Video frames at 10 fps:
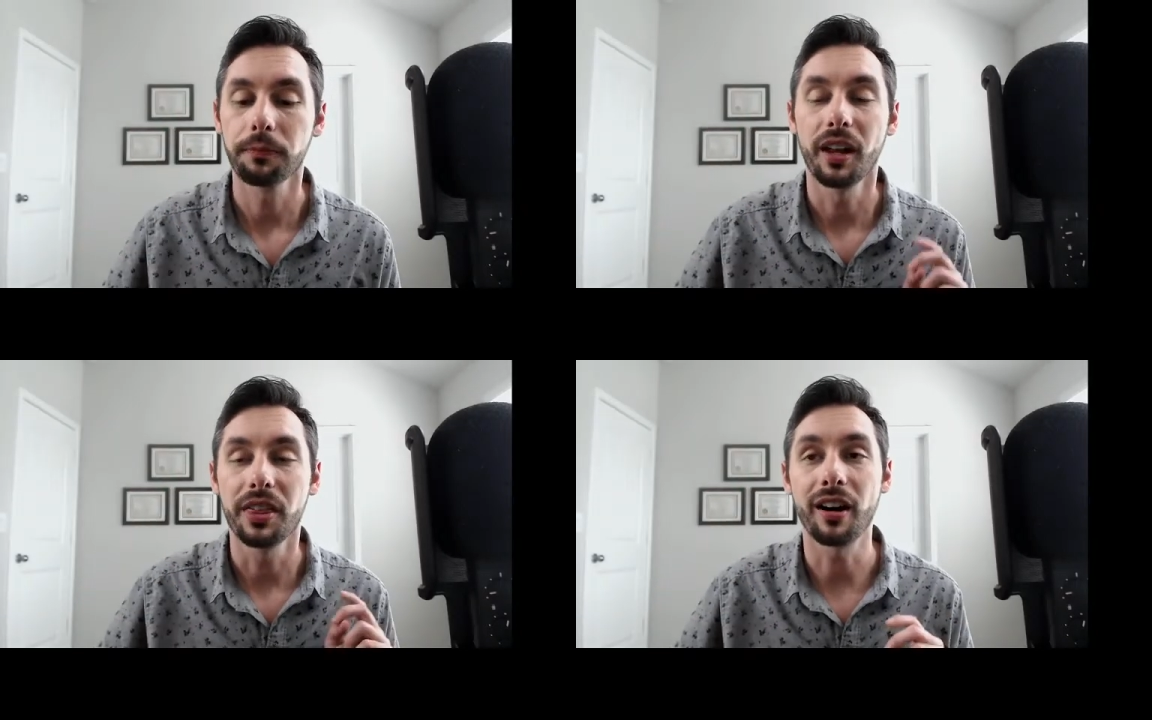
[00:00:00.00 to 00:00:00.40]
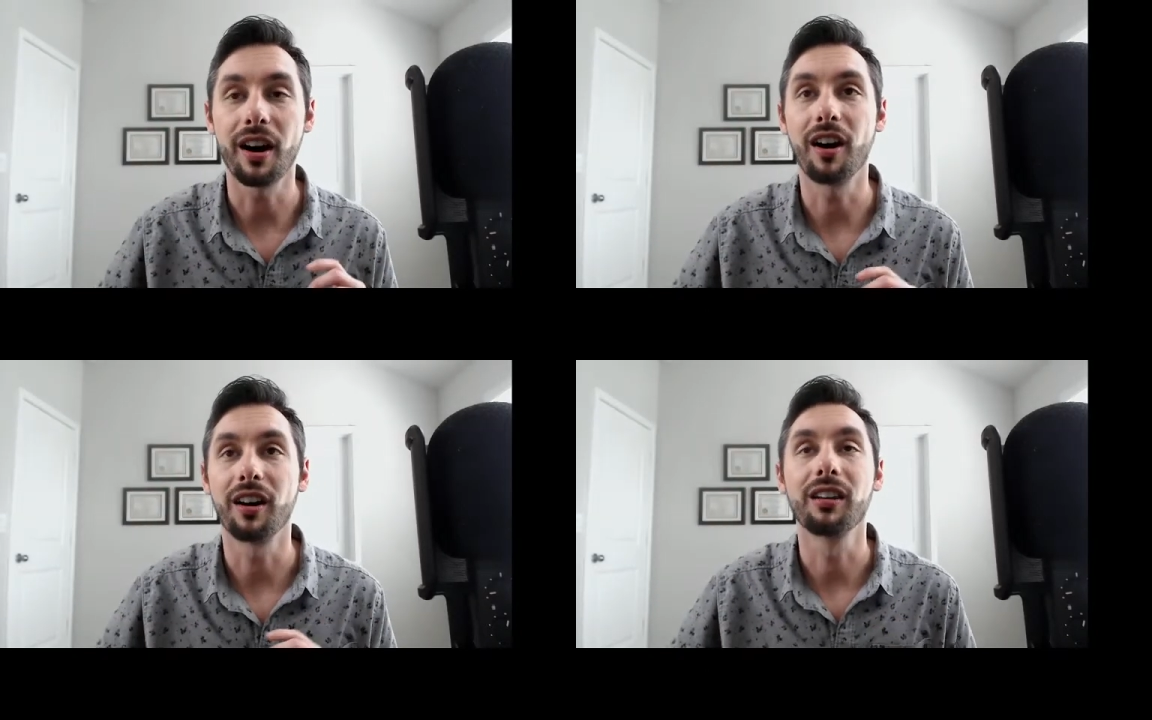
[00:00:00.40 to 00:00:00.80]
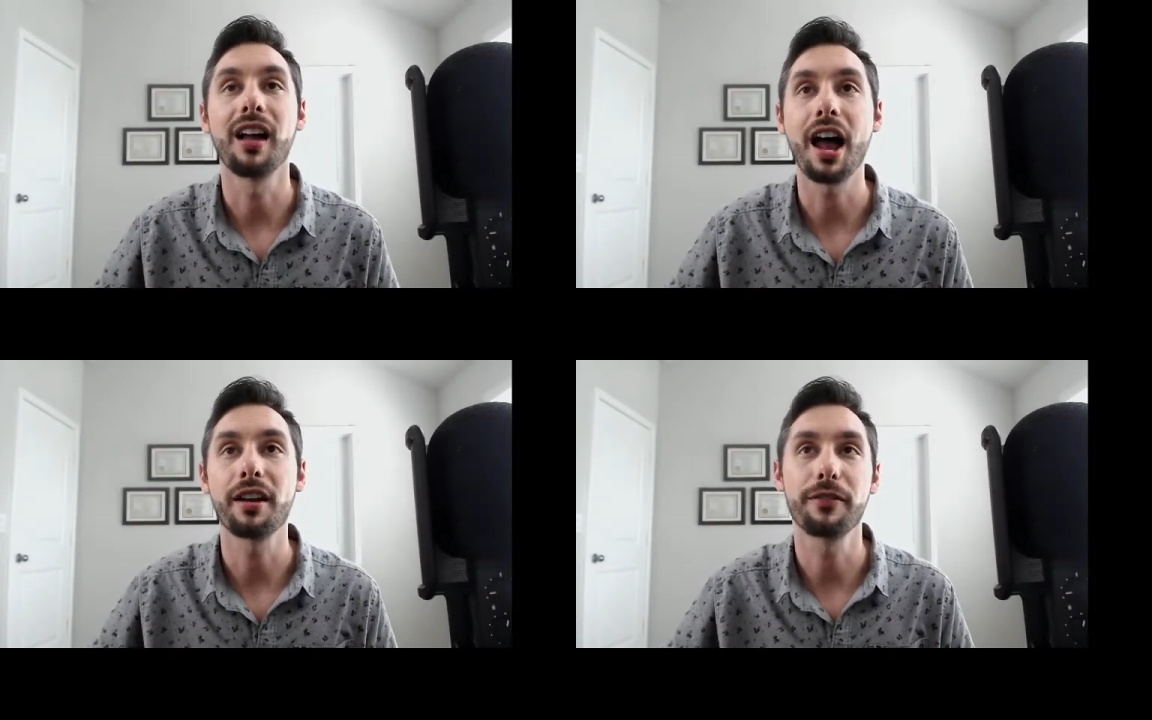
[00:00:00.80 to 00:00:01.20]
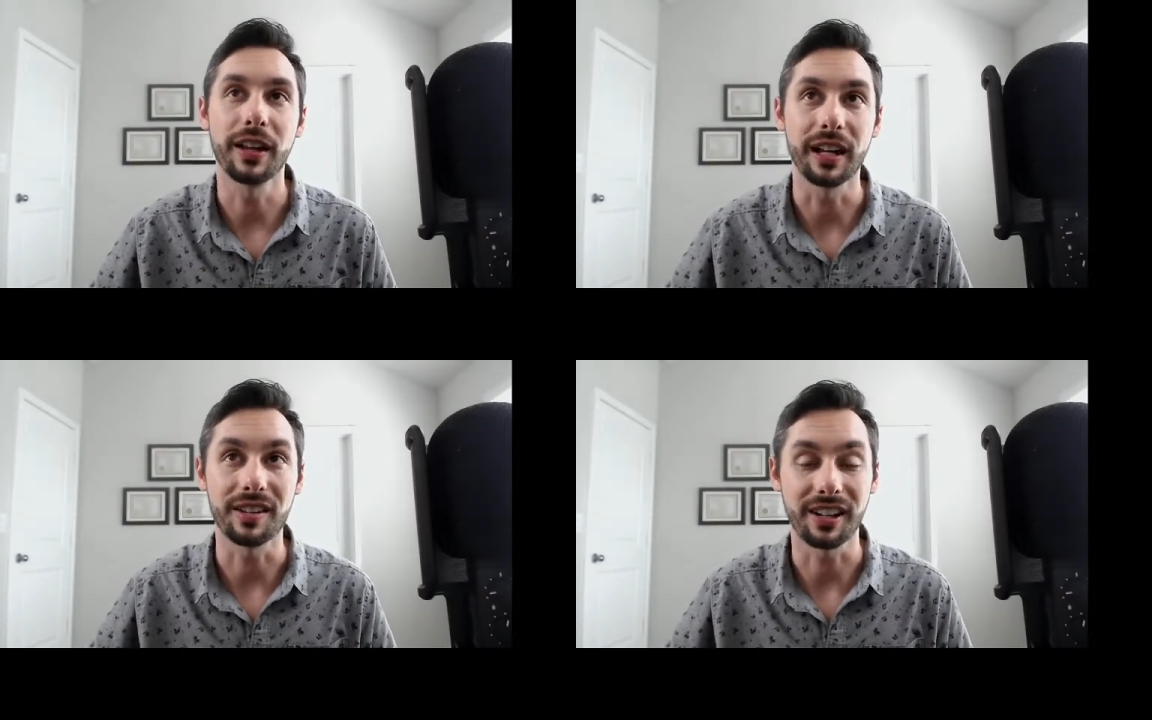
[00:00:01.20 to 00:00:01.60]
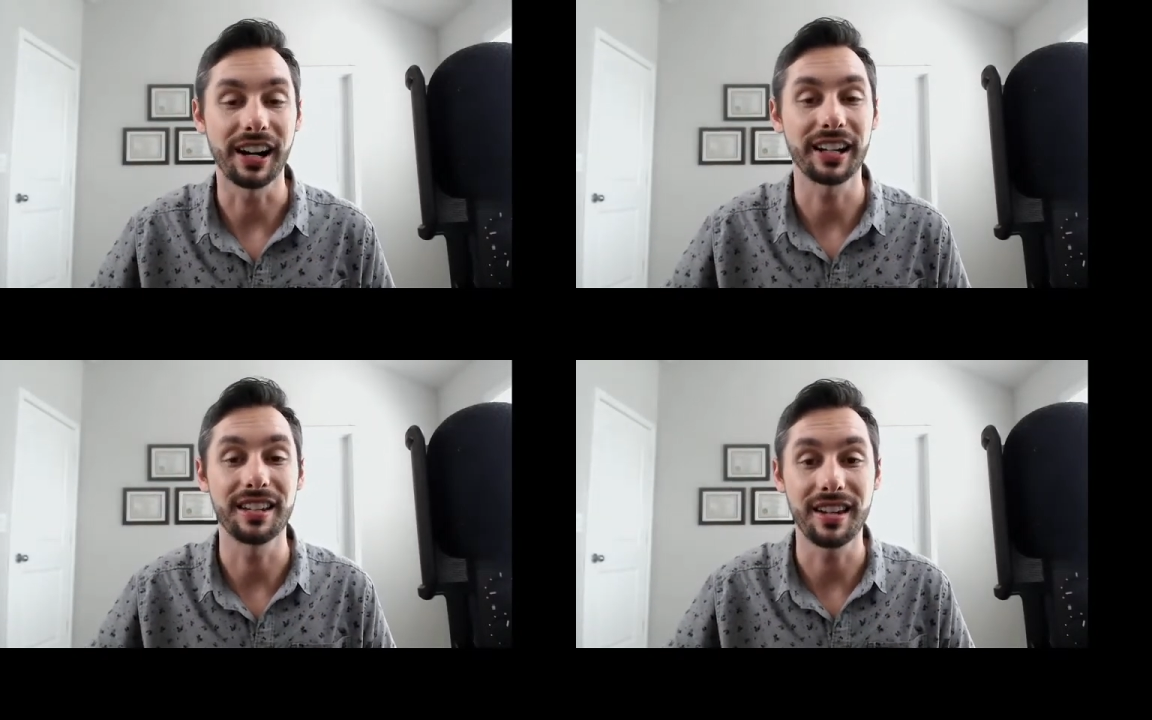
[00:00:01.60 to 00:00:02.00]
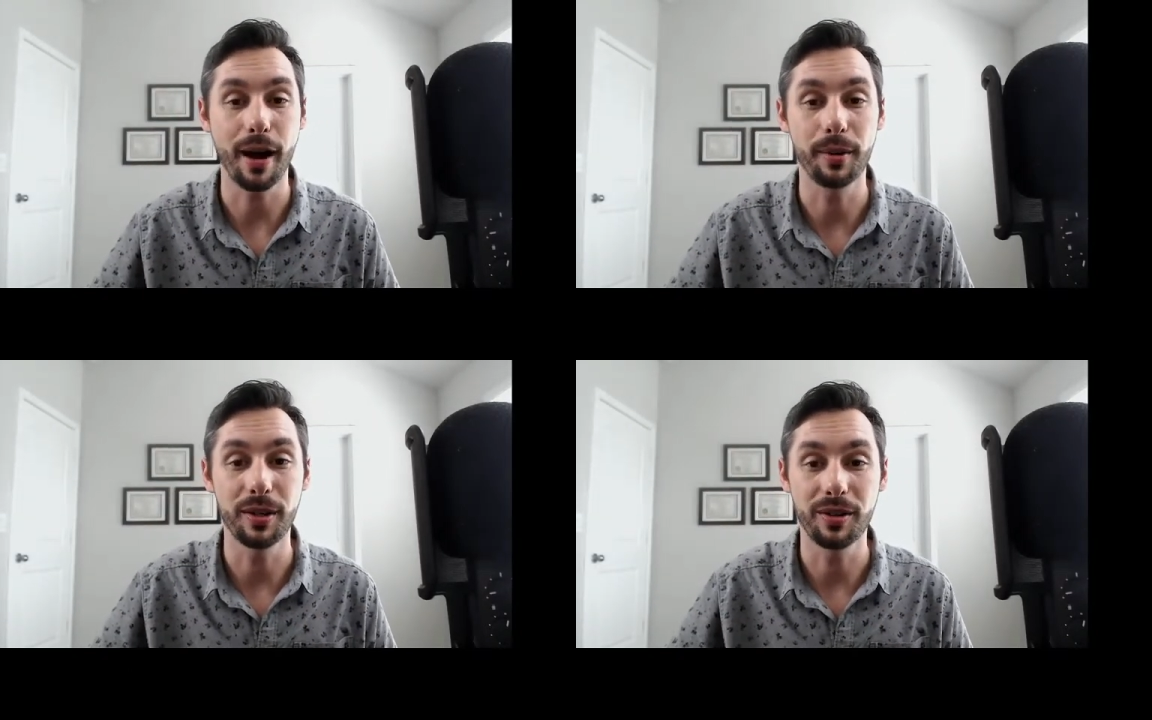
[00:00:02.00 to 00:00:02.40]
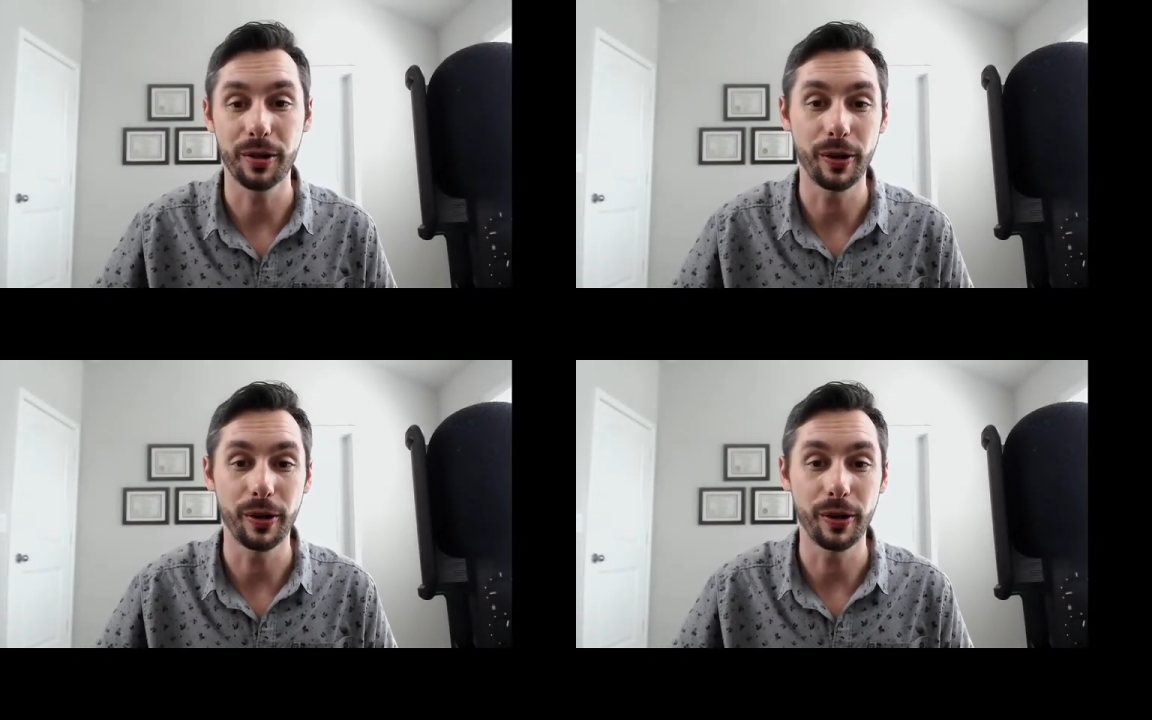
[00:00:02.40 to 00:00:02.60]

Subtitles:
there are a lot of things that I can tap into.